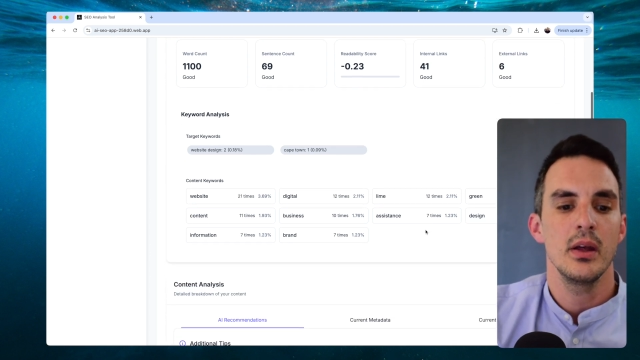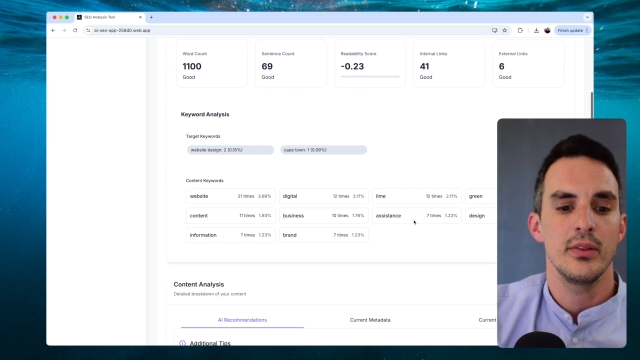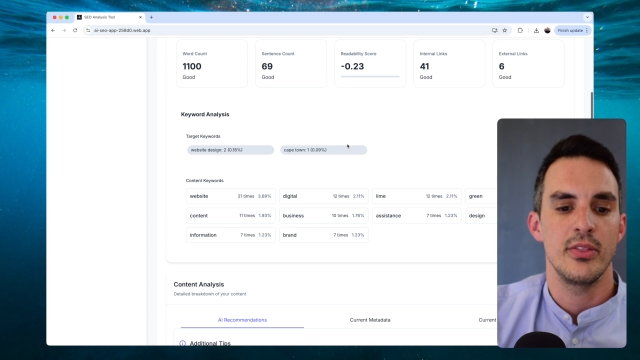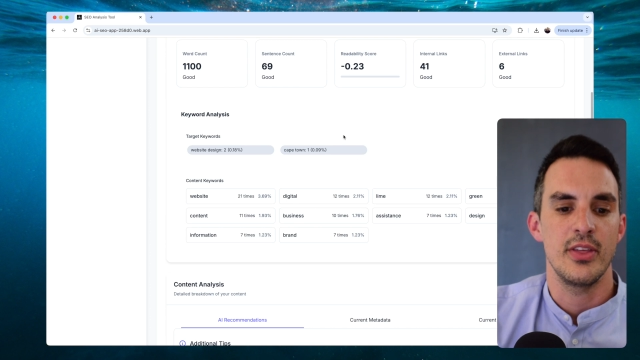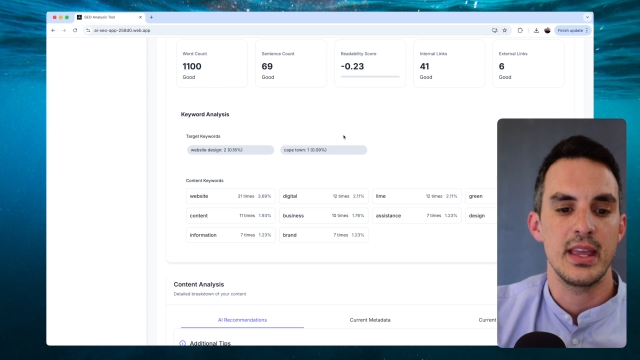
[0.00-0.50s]

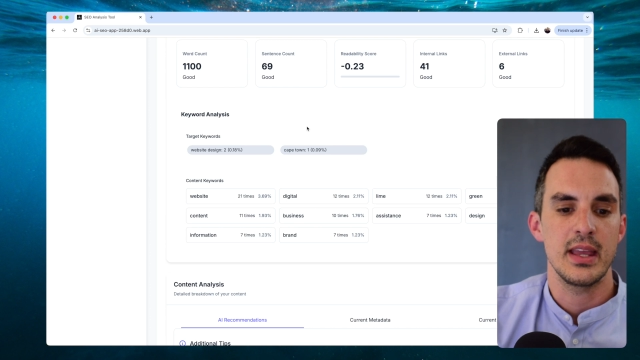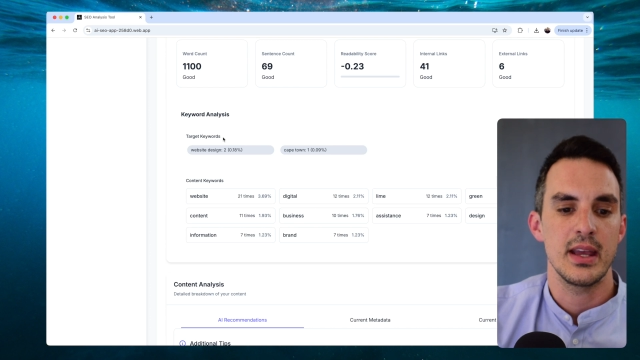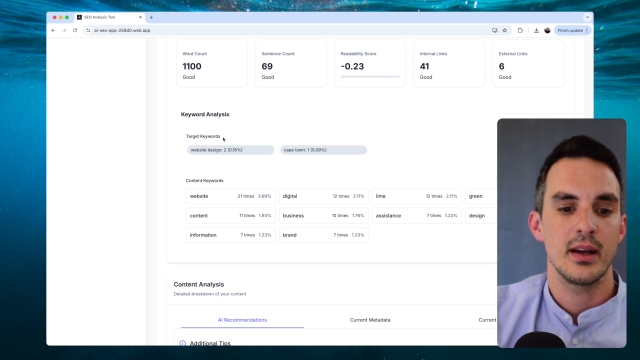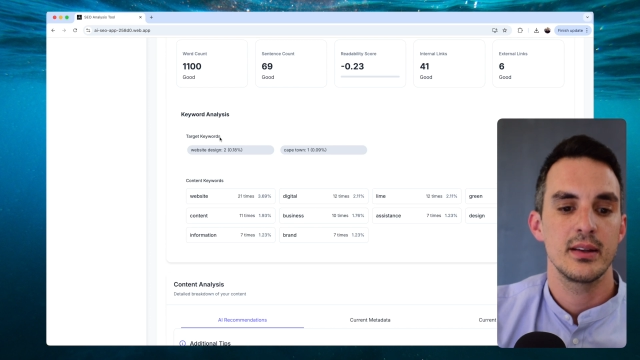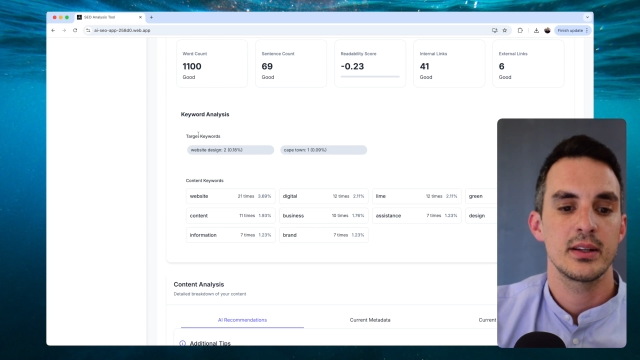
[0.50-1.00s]

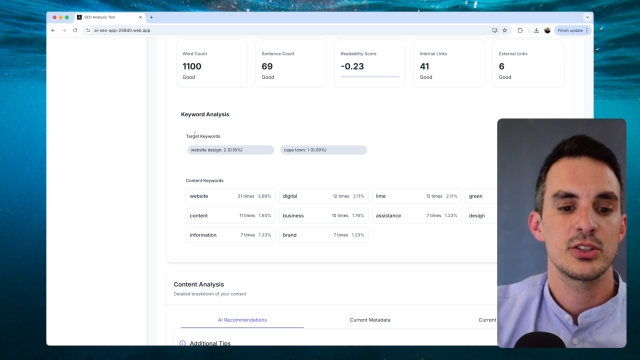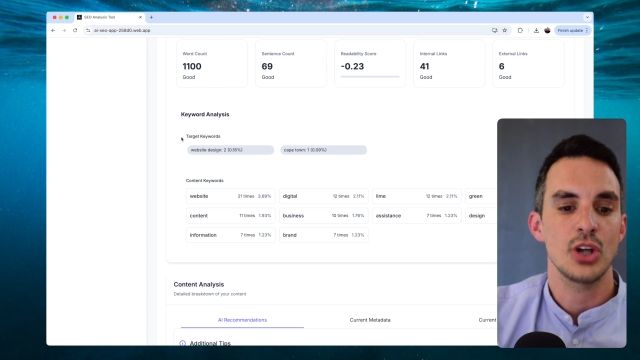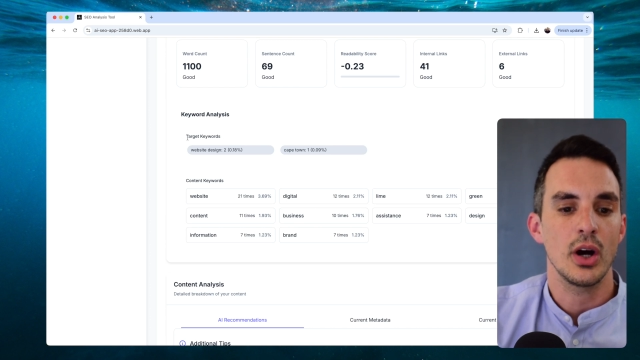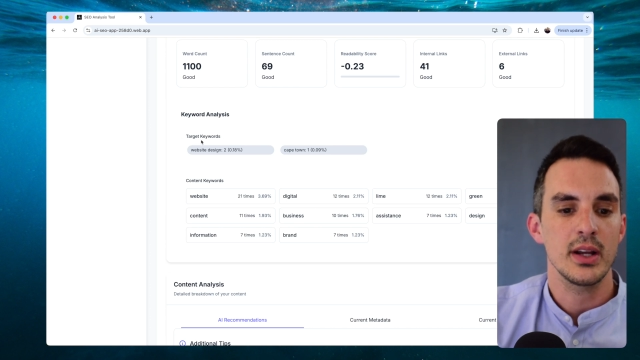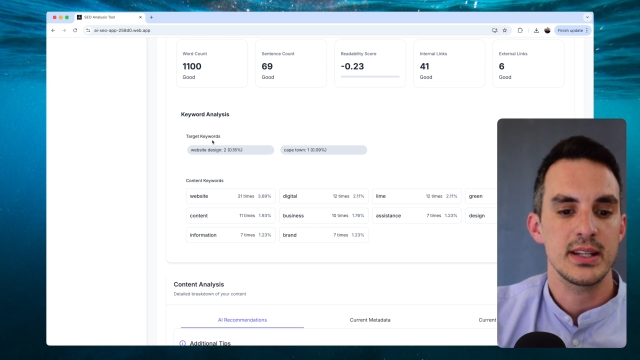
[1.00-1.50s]
The
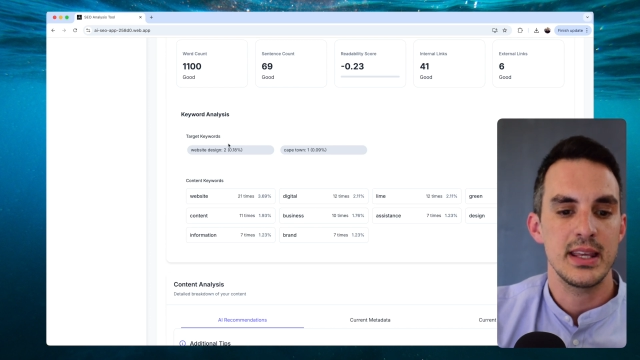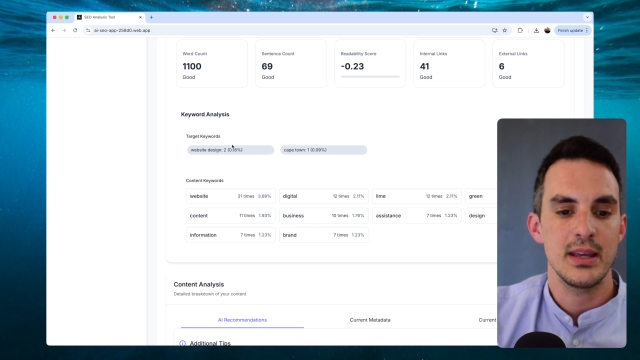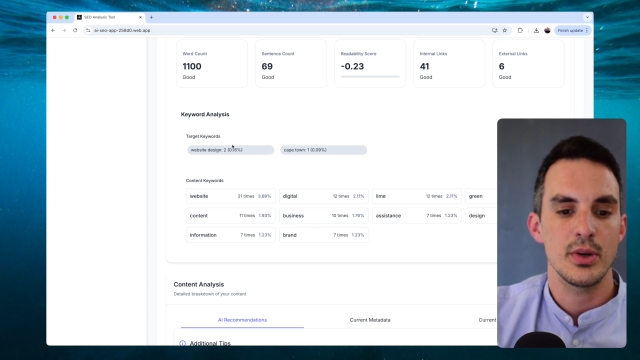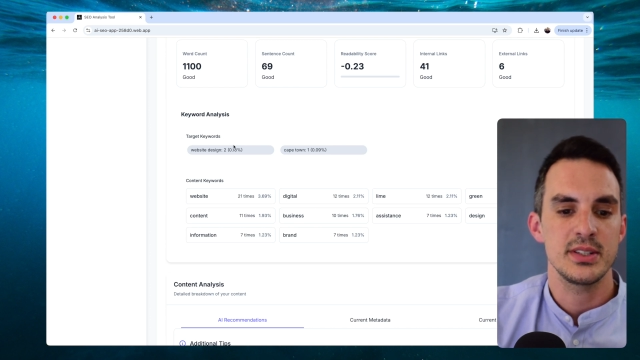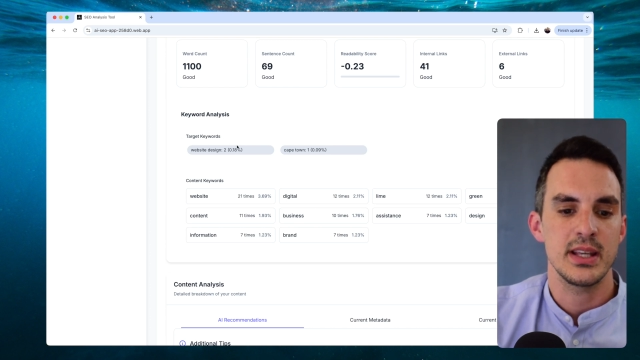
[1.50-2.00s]
target
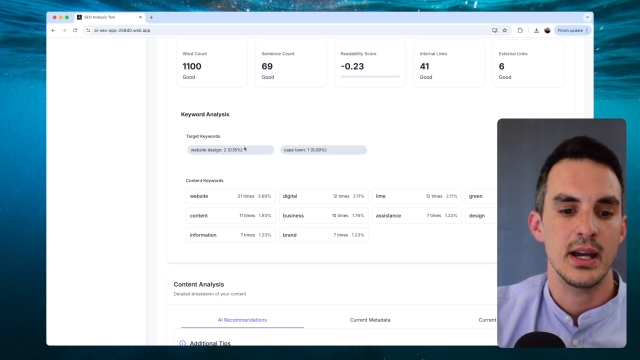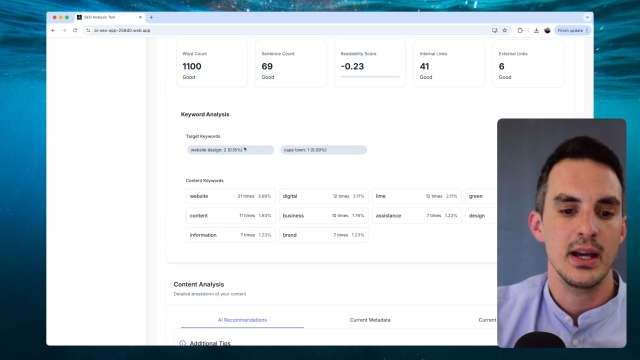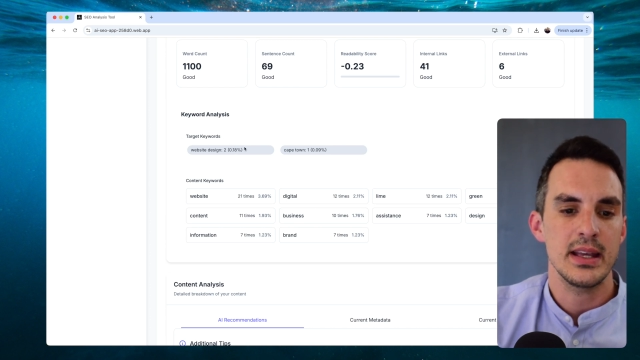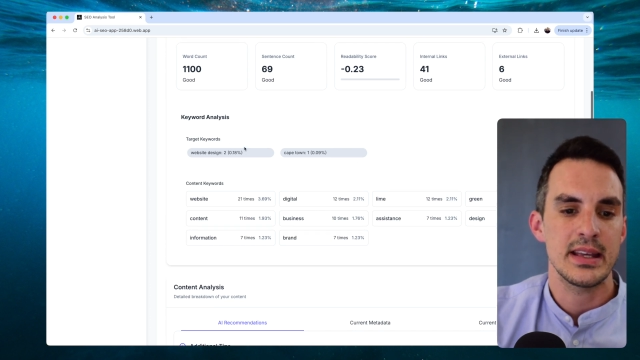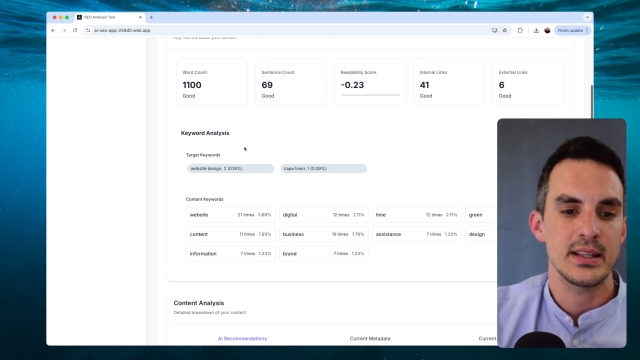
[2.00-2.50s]
keywords
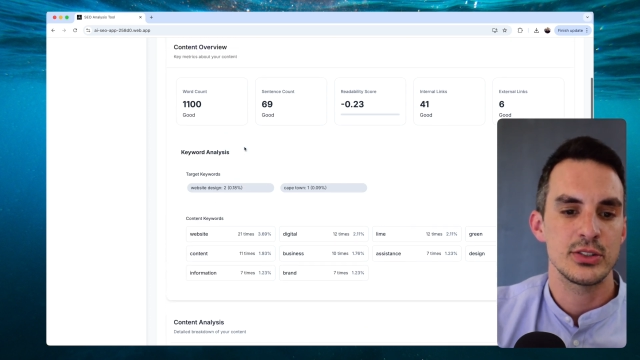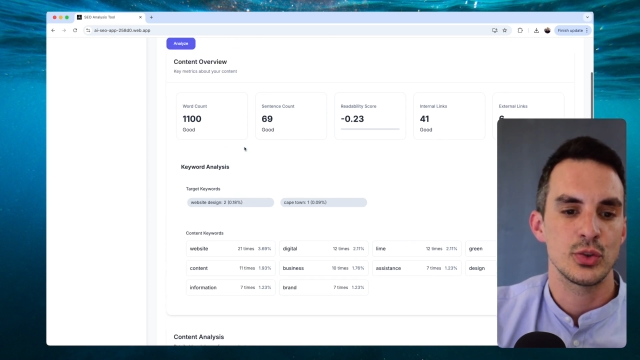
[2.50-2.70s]
here is